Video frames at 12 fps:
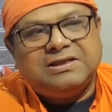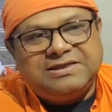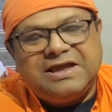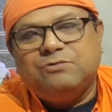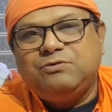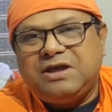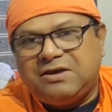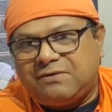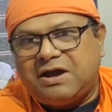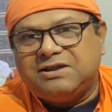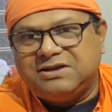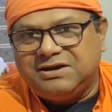Then we have
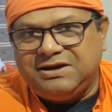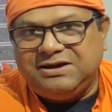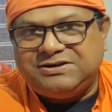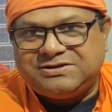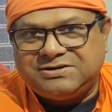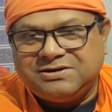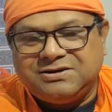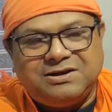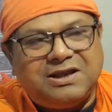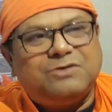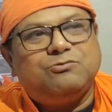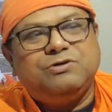other needs,
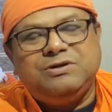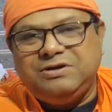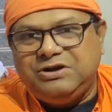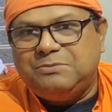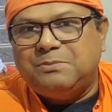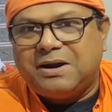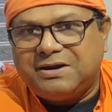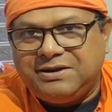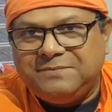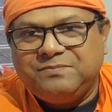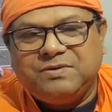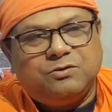like we need
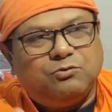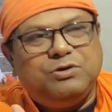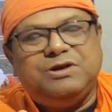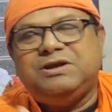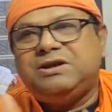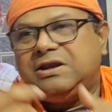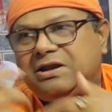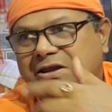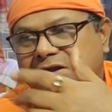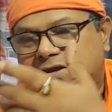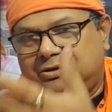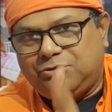money, we need
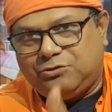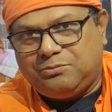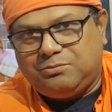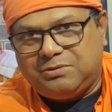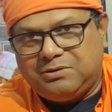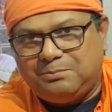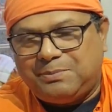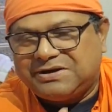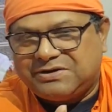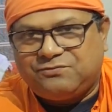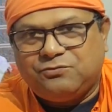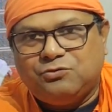
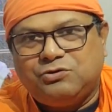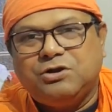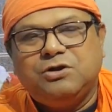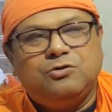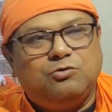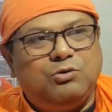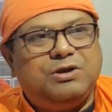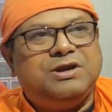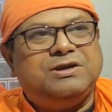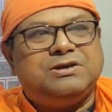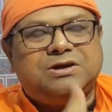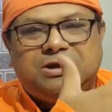better food, we
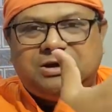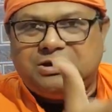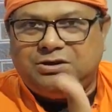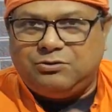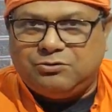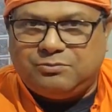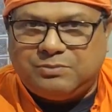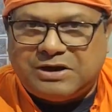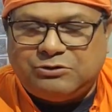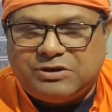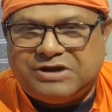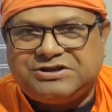need
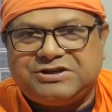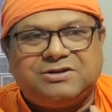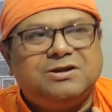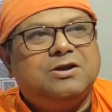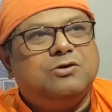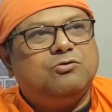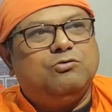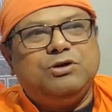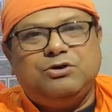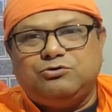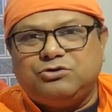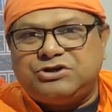education, we
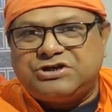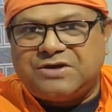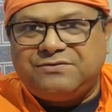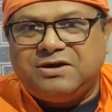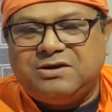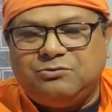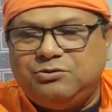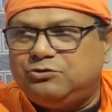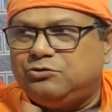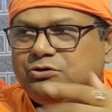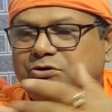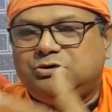need to travel, we need
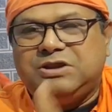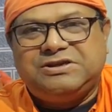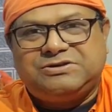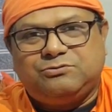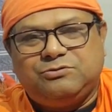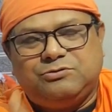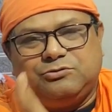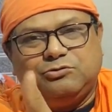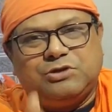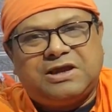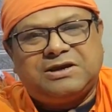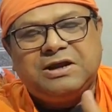to do this, we need to
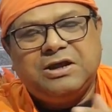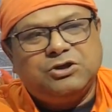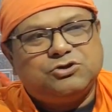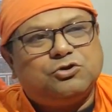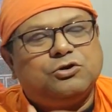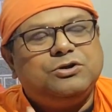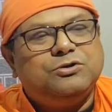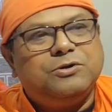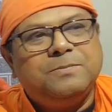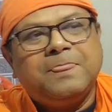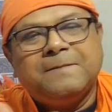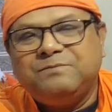do that. So
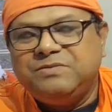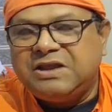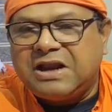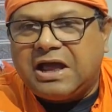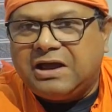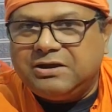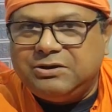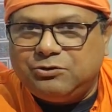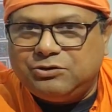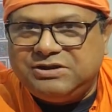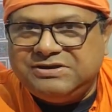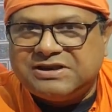
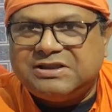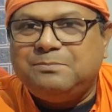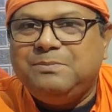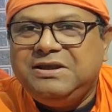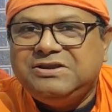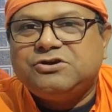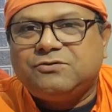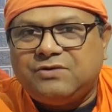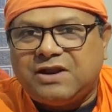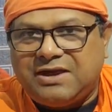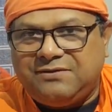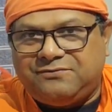these are the means of
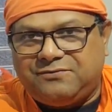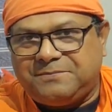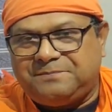life.